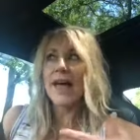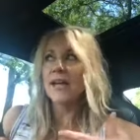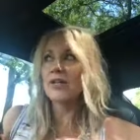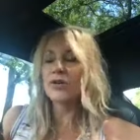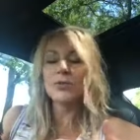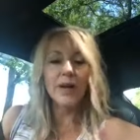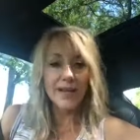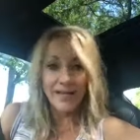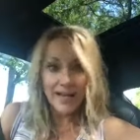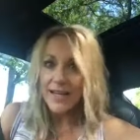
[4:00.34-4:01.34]
attitude by
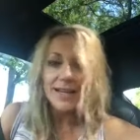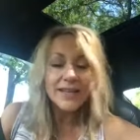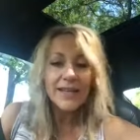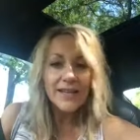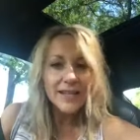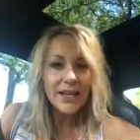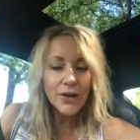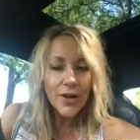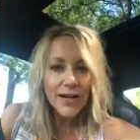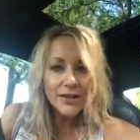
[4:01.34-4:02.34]
getting into a state
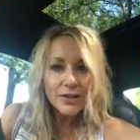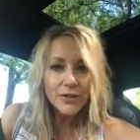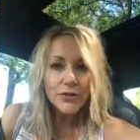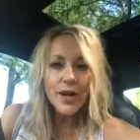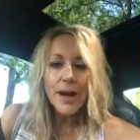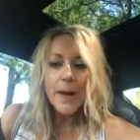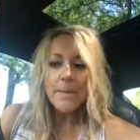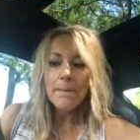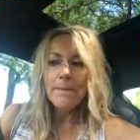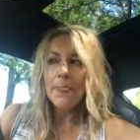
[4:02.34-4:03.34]
of gratitude,
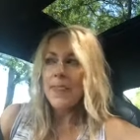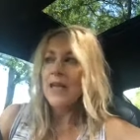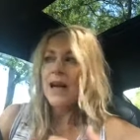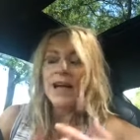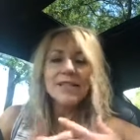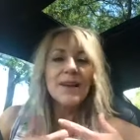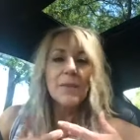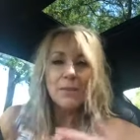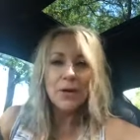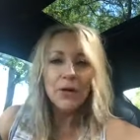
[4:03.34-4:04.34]
it's
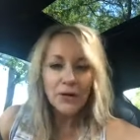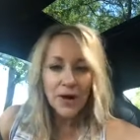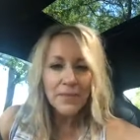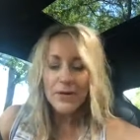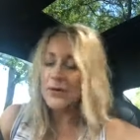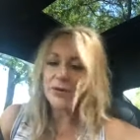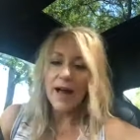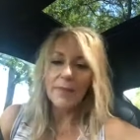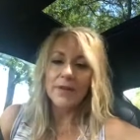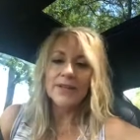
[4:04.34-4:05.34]
miracle a miracle
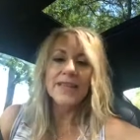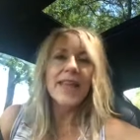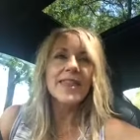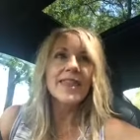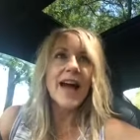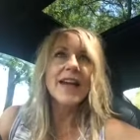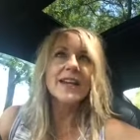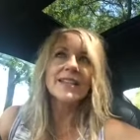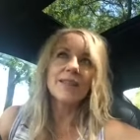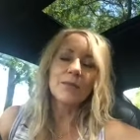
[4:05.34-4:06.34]
happens and that
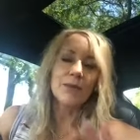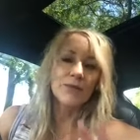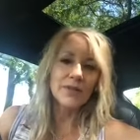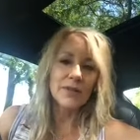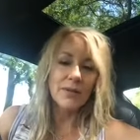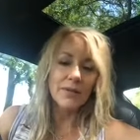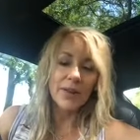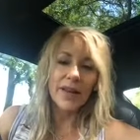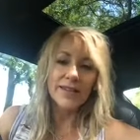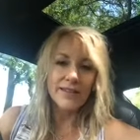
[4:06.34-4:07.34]
is the most
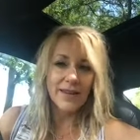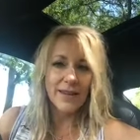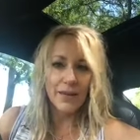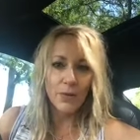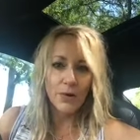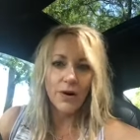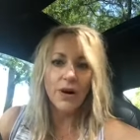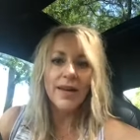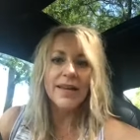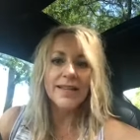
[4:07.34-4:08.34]
blessed thing in the
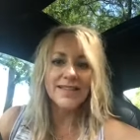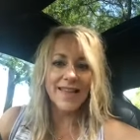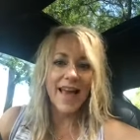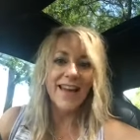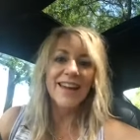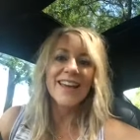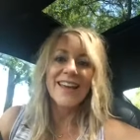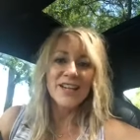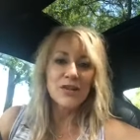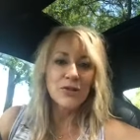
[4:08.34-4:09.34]
world is that
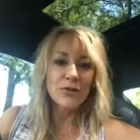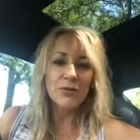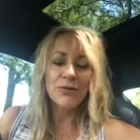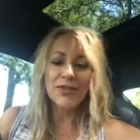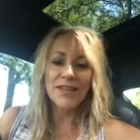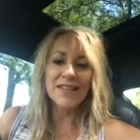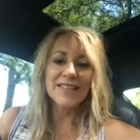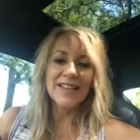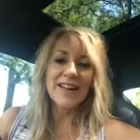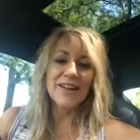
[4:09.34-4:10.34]
you
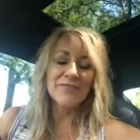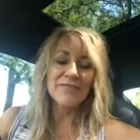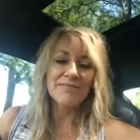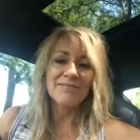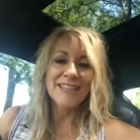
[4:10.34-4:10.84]
just um,